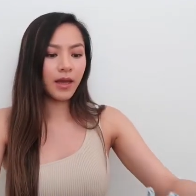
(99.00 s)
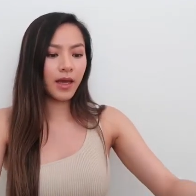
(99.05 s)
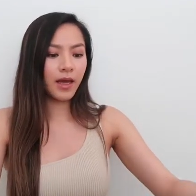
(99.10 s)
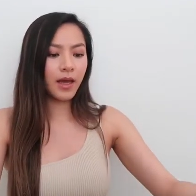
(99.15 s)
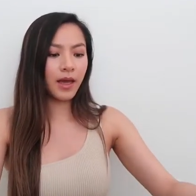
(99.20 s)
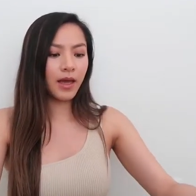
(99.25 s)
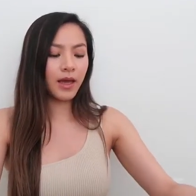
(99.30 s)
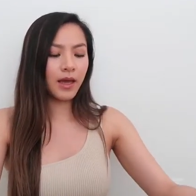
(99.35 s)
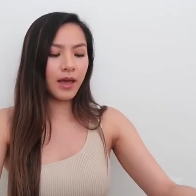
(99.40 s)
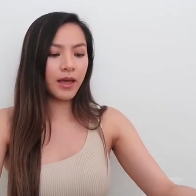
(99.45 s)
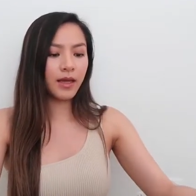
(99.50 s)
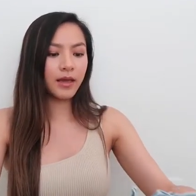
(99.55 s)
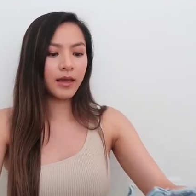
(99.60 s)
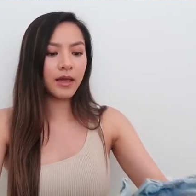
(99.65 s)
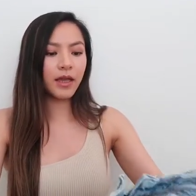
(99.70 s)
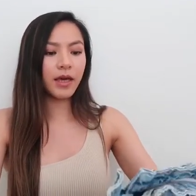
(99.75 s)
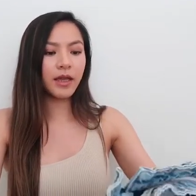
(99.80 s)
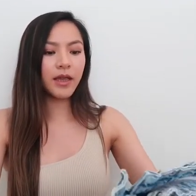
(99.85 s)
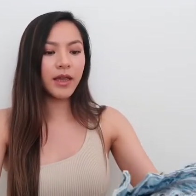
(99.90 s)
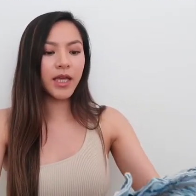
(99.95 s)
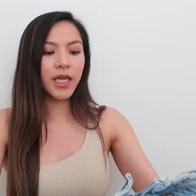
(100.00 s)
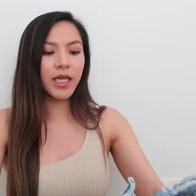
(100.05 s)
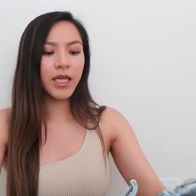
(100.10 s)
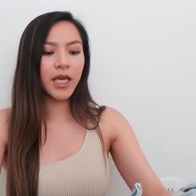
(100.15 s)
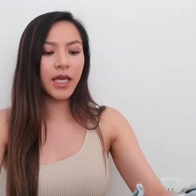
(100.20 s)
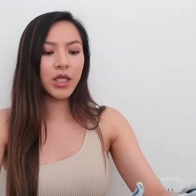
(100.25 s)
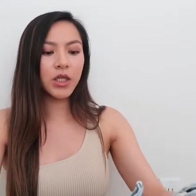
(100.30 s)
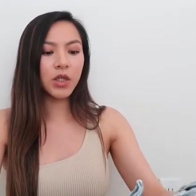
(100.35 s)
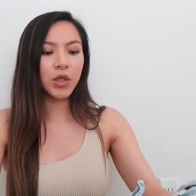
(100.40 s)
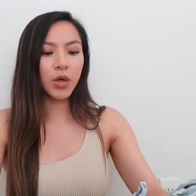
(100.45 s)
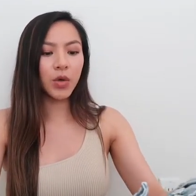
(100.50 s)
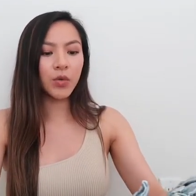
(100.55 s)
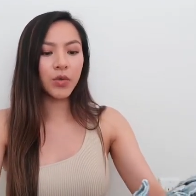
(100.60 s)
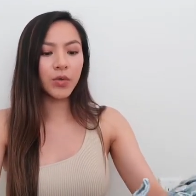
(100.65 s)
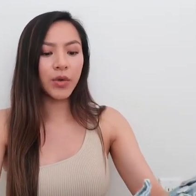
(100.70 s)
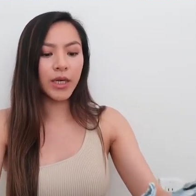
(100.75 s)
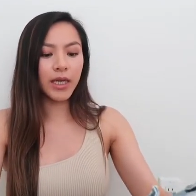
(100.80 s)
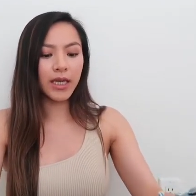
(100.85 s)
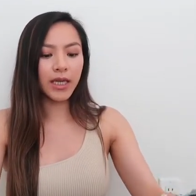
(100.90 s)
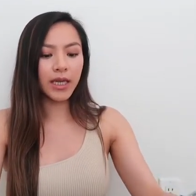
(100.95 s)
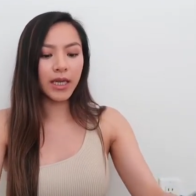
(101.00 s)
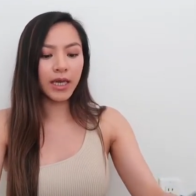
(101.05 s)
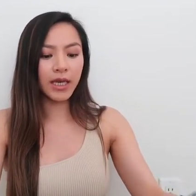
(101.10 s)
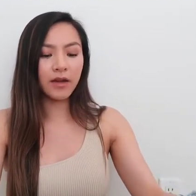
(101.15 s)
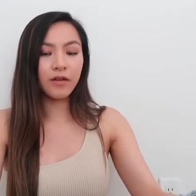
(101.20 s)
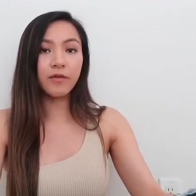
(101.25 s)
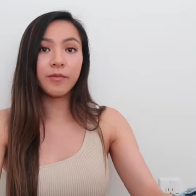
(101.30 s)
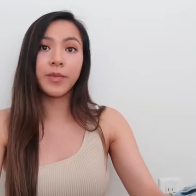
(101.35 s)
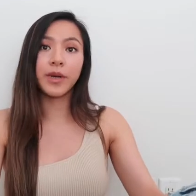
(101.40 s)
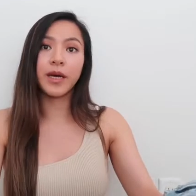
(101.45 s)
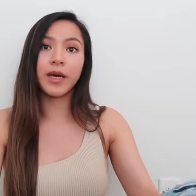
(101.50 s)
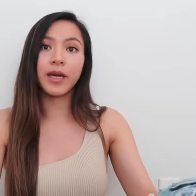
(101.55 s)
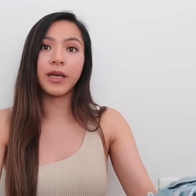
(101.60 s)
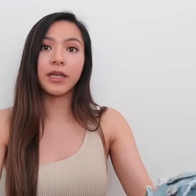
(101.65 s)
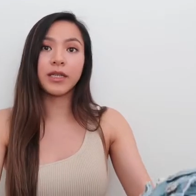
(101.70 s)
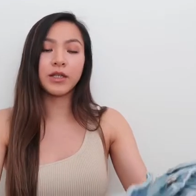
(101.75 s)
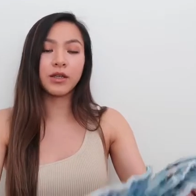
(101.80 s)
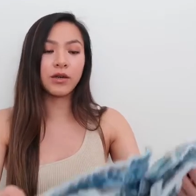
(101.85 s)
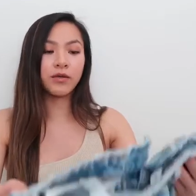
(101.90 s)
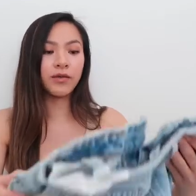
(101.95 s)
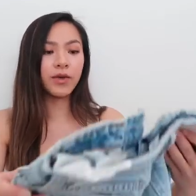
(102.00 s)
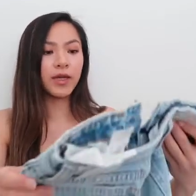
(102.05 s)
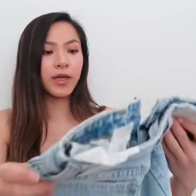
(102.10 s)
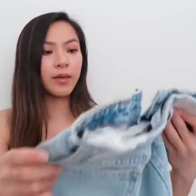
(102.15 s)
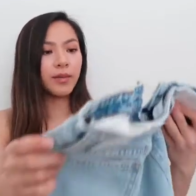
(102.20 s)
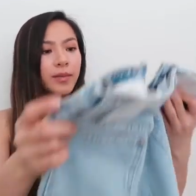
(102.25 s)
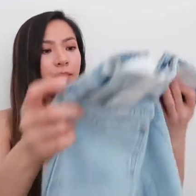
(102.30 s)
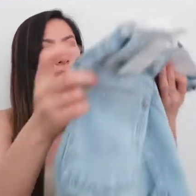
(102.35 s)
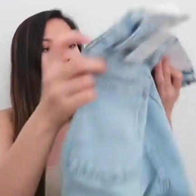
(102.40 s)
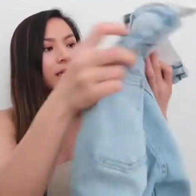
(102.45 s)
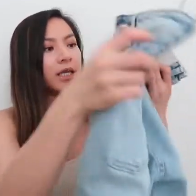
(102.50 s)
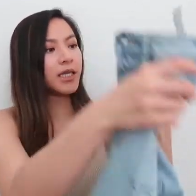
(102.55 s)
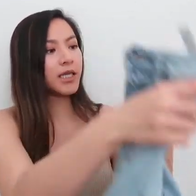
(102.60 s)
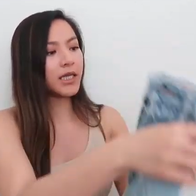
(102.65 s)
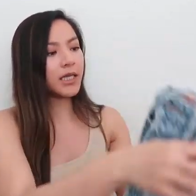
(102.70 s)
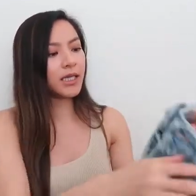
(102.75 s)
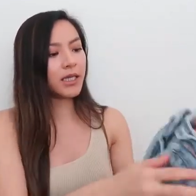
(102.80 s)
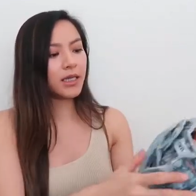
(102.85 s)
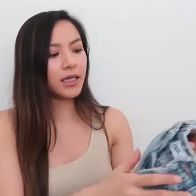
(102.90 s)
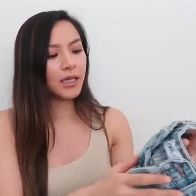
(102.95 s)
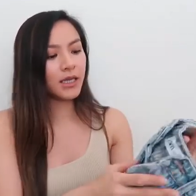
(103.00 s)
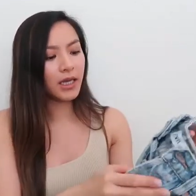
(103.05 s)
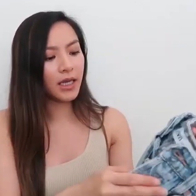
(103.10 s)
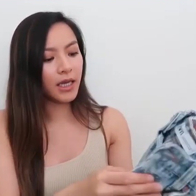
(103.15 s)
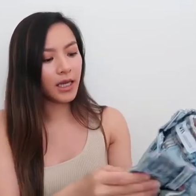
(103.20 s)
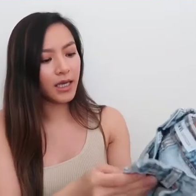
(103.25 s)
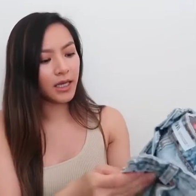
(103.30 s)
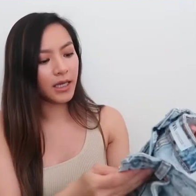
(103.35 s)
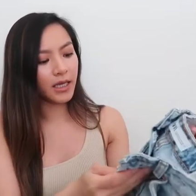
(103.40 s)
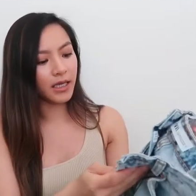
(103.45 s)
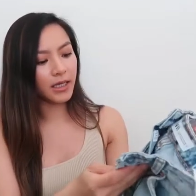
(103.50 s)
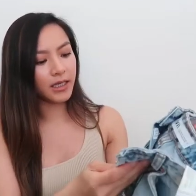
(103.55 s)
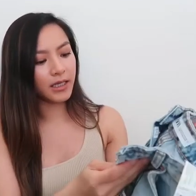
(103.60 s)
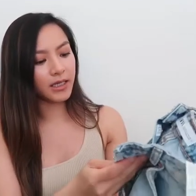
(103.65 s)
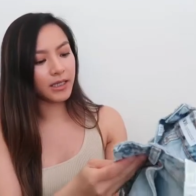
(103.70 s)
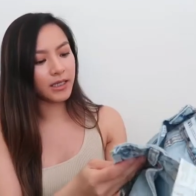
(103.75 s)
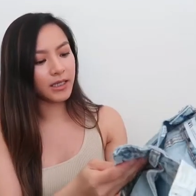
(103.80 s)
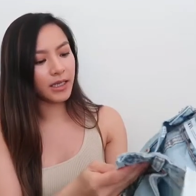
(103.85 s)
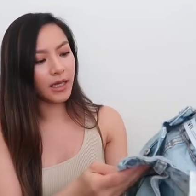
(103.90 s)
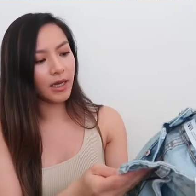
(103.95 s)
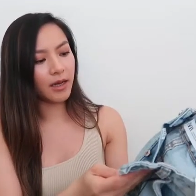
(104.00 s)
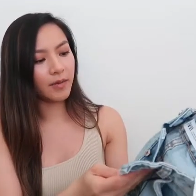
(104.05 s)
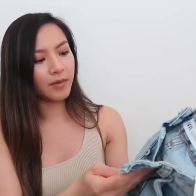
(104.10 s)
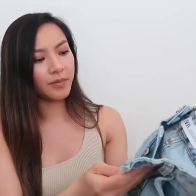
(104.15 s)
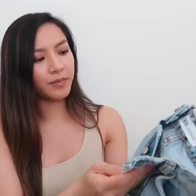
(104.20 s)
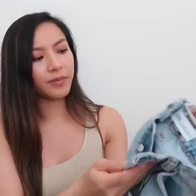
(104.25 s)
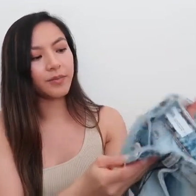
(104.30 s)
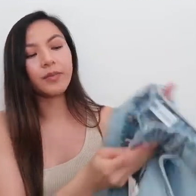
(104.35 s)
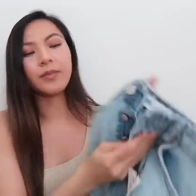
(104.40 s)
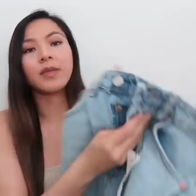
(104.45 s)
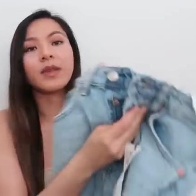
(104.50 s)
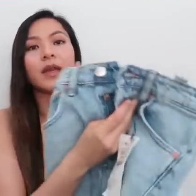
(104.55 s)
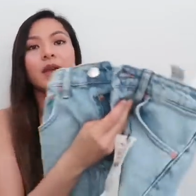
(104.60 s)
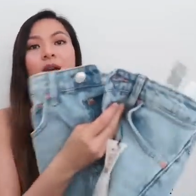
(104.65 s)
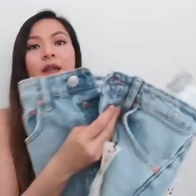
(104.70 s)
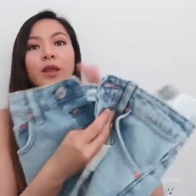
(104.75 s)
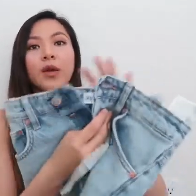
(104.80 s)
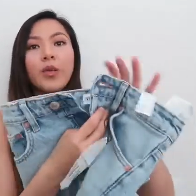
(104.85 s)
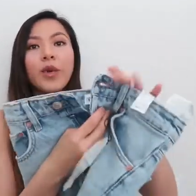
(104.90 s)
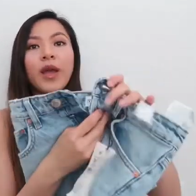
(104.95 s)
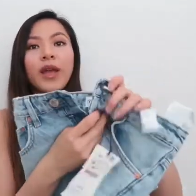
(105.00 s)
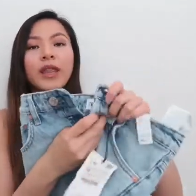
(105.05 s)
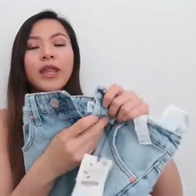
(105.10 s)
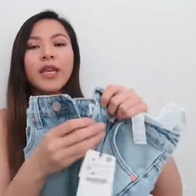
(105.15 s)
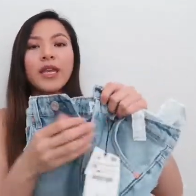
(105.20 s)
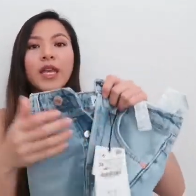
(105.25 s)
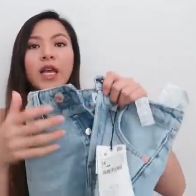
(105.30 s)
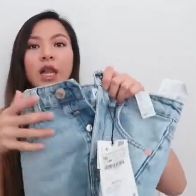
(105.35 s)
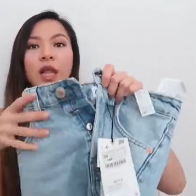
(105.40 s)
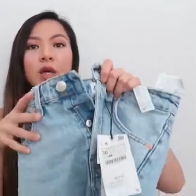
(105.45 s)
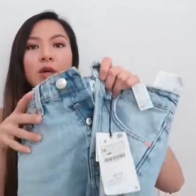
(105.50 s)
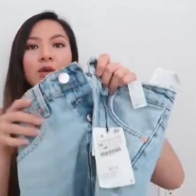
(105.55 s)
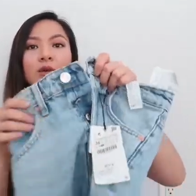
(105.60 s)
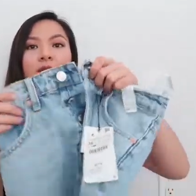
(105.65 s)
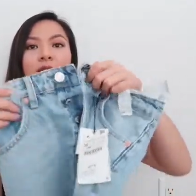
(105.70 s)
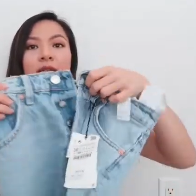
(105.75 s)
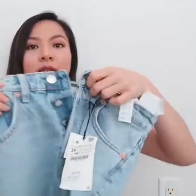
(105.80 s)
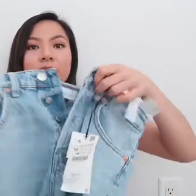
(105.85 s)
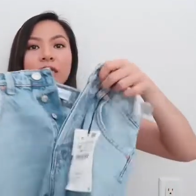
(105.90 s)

the other thing that I don't really love, but it's not a really big deal, is the way that it closes.